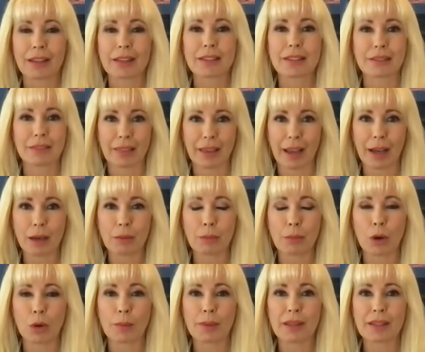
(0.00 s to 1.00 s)
It's that
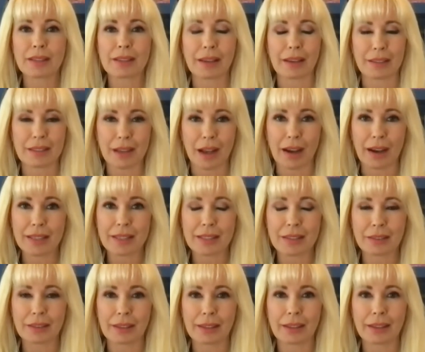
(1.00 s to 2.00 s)
moment, it's
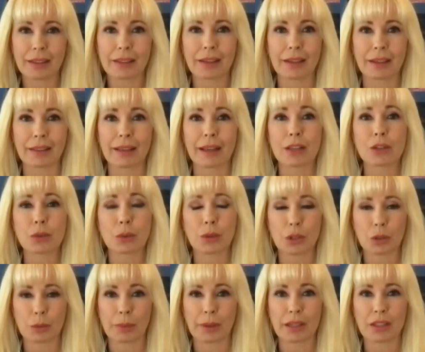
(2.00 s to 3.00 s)
isolated, and that's what
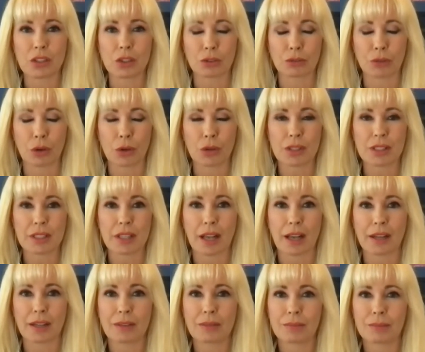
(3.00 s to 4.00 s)
you base your focus
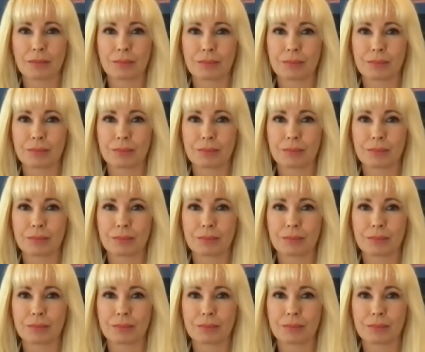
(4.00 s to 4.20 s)
on.